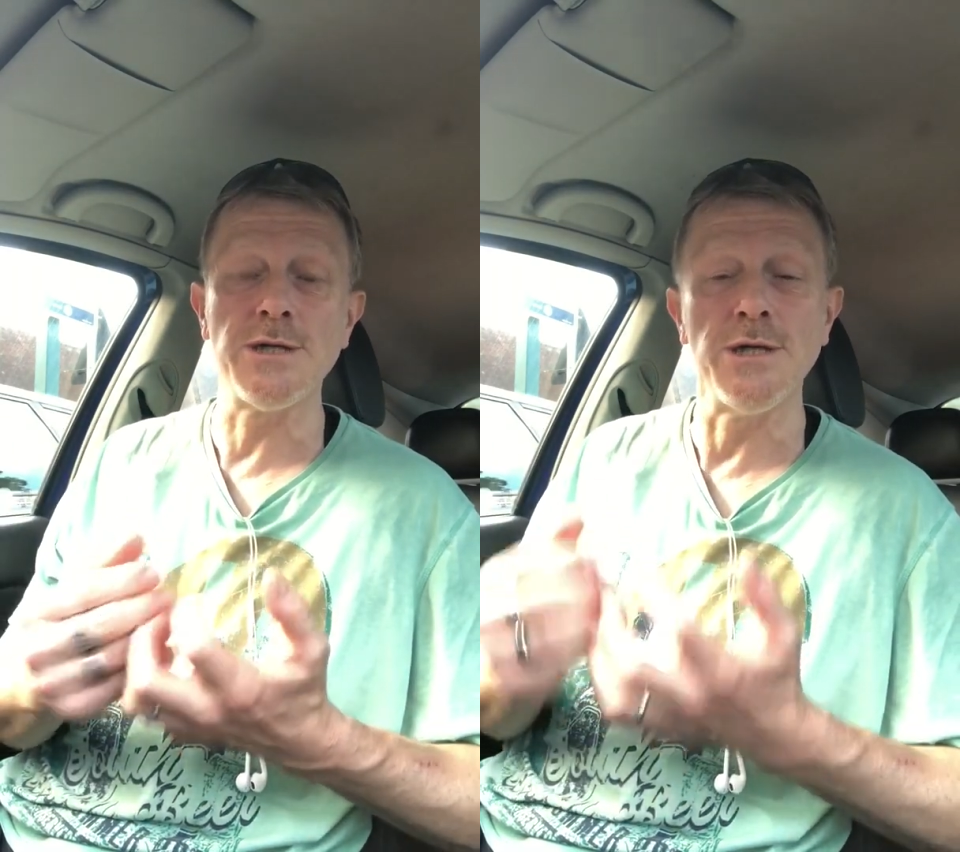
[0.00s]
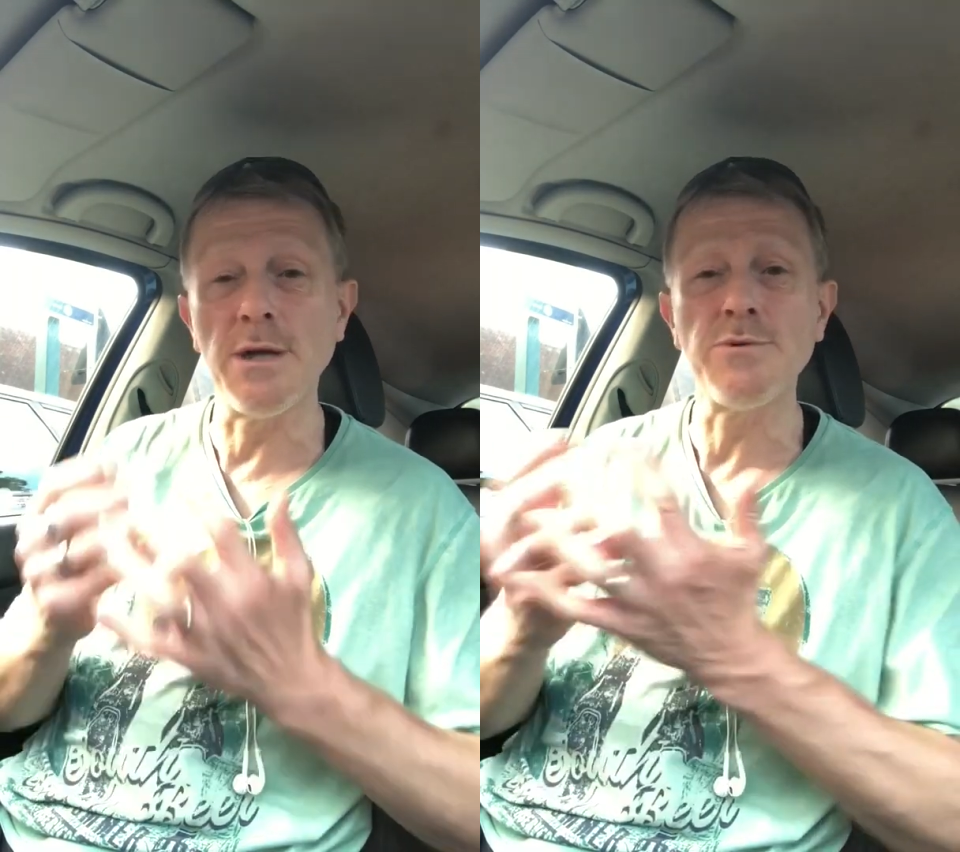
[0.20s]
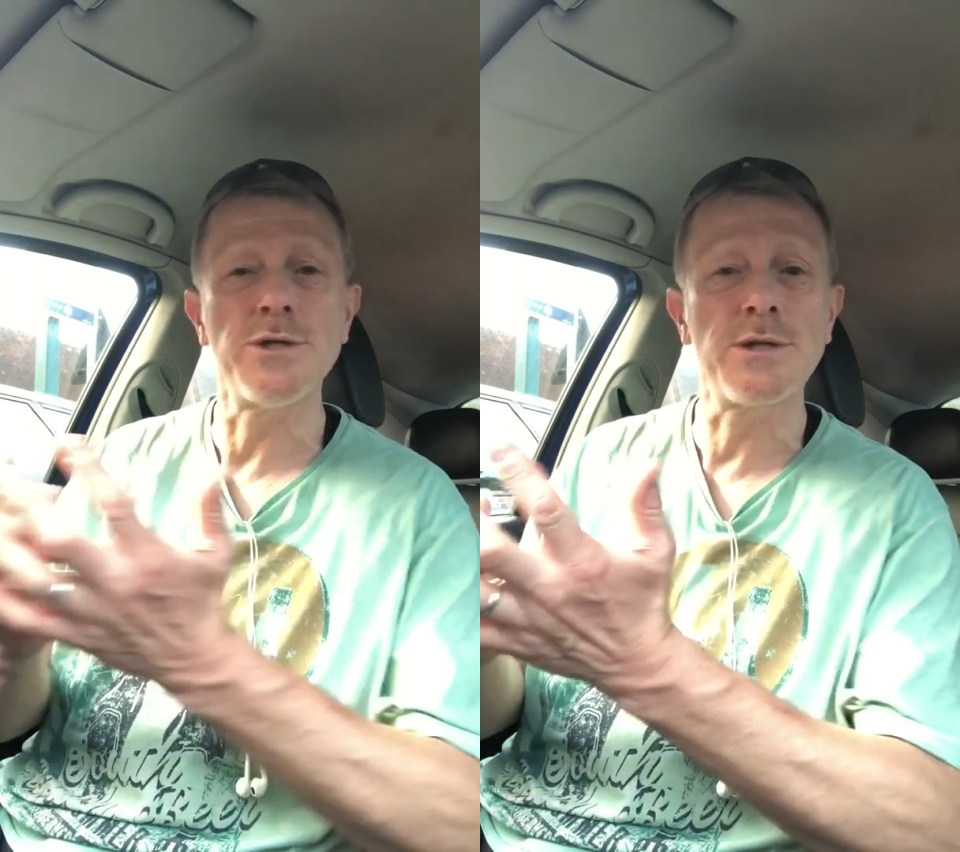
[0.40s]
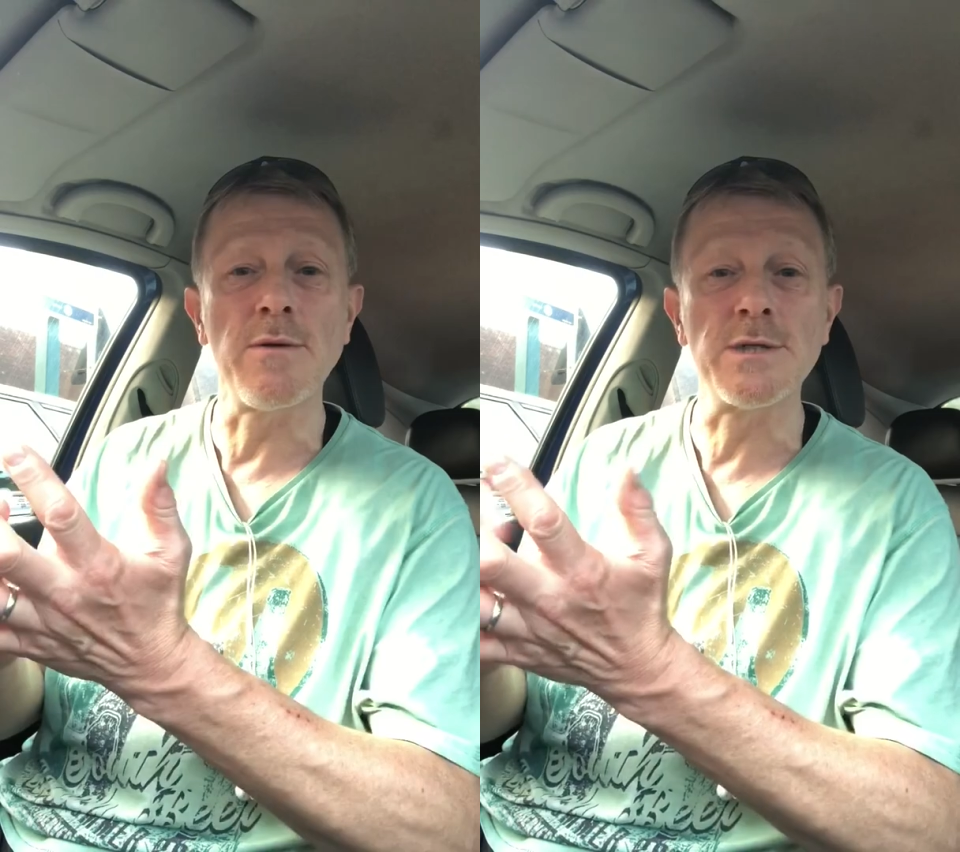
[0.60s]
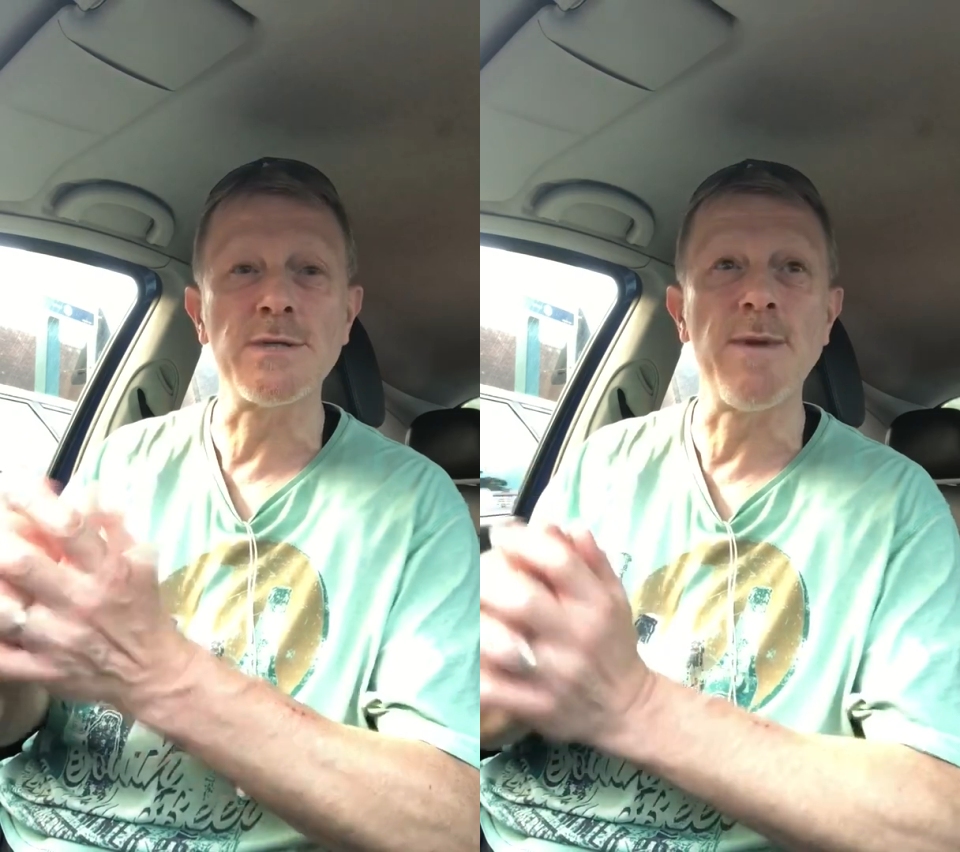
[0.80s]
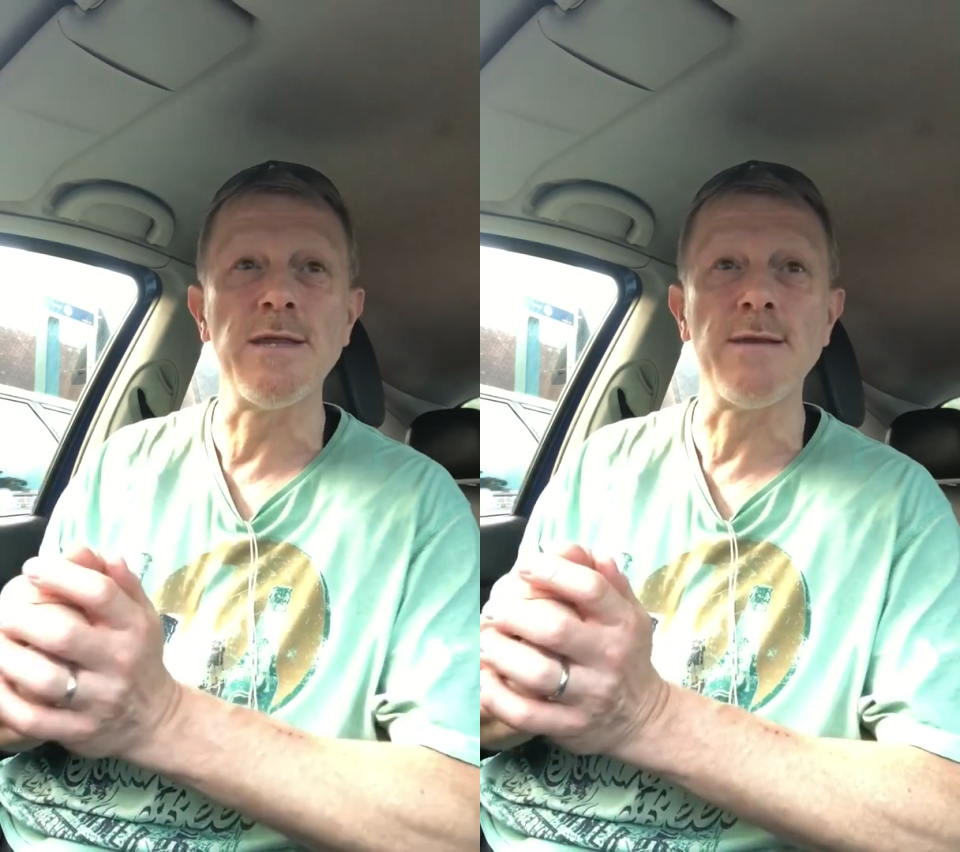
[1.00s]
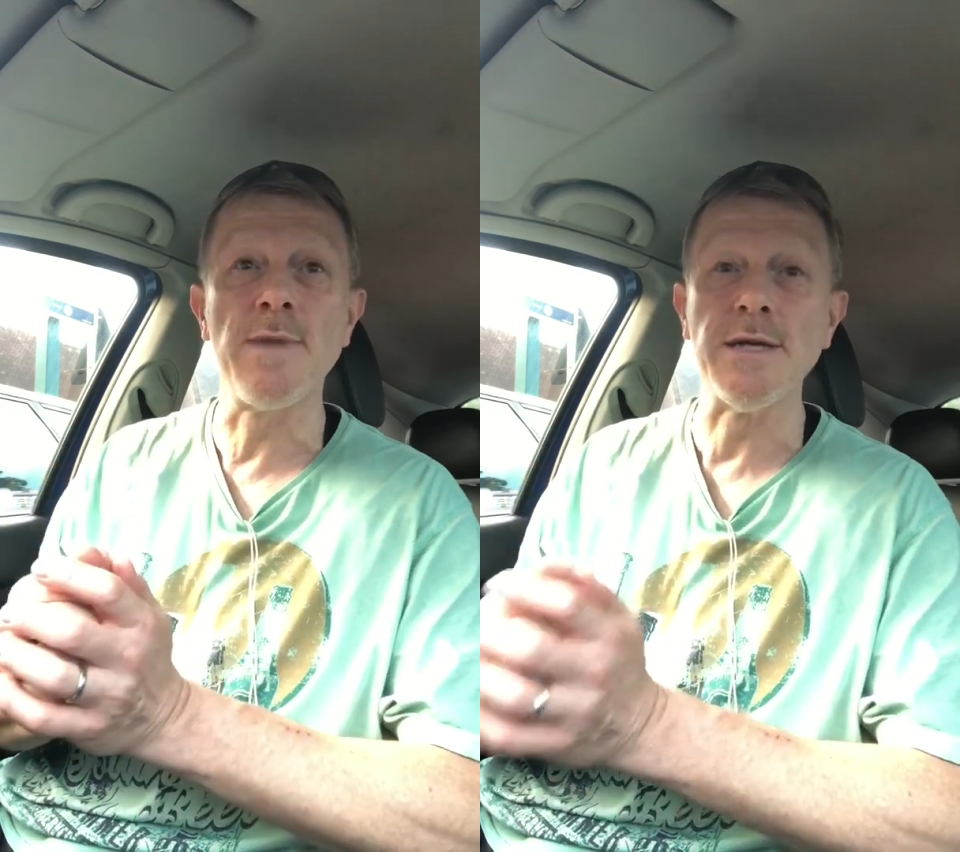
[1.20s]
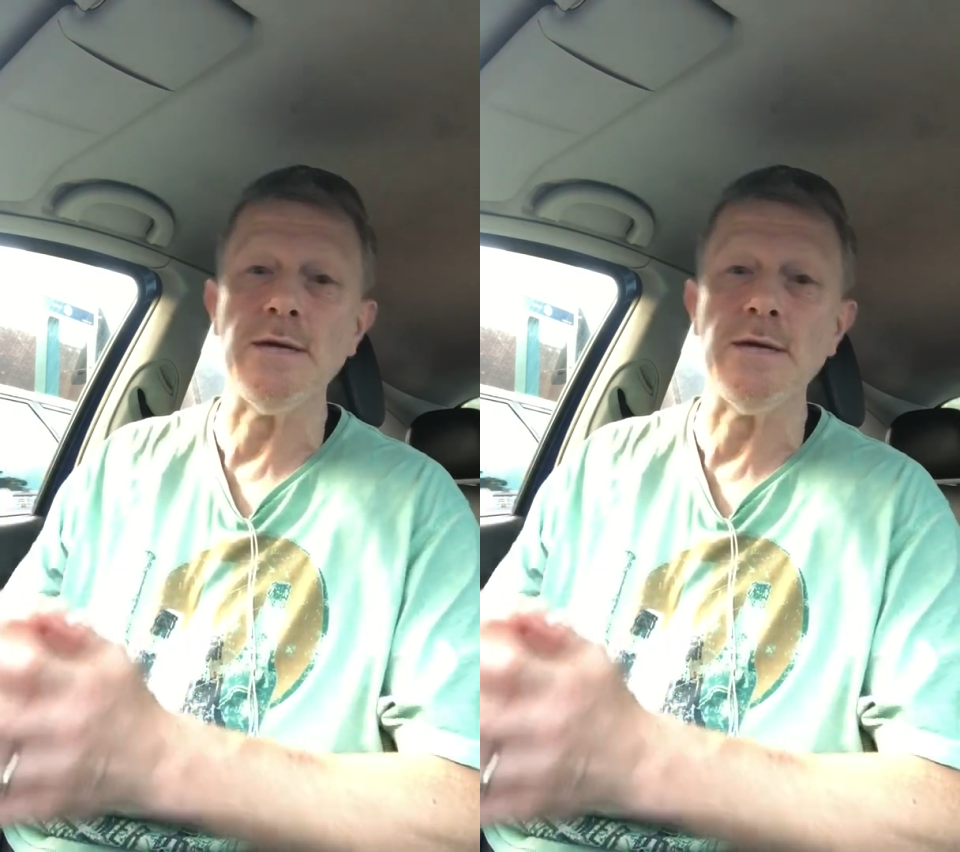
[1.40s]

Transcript: You don't just go and spend the money.